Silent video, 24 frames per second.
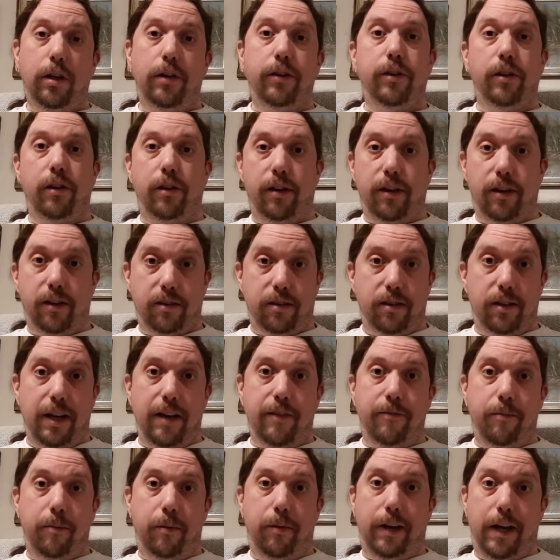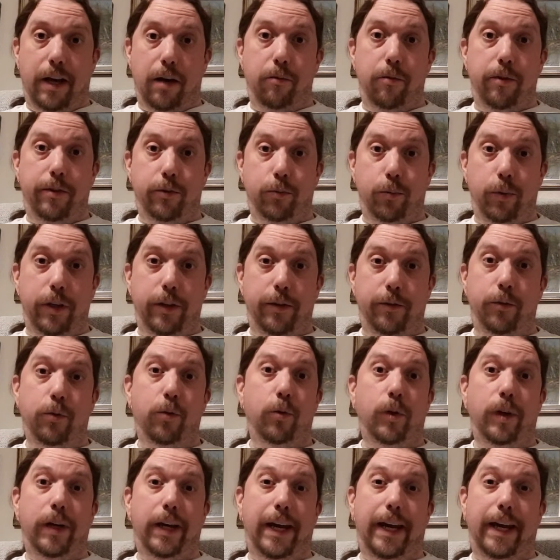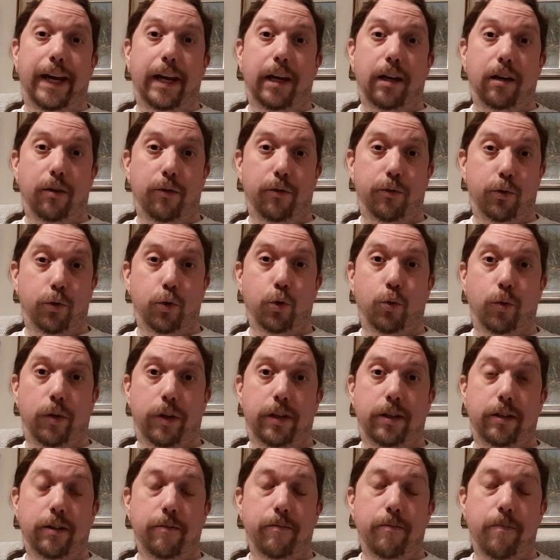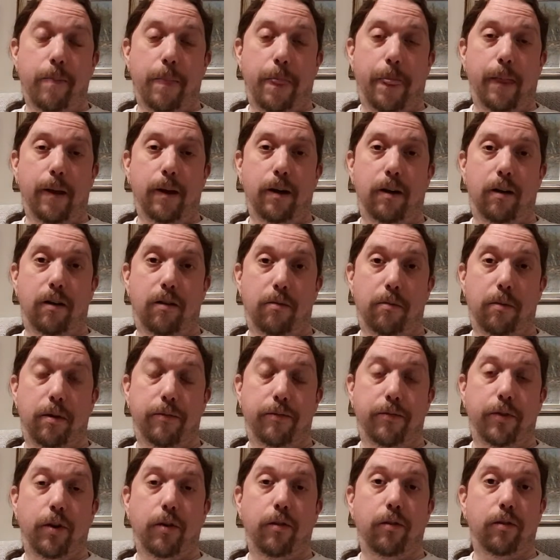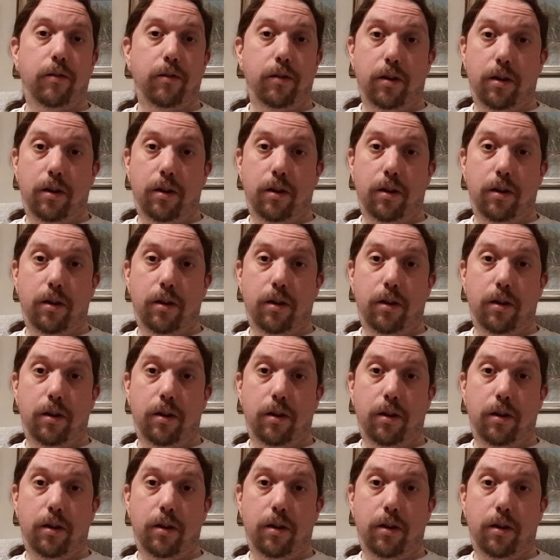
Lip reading: So that's left me now with 24 gig of storage on my phone.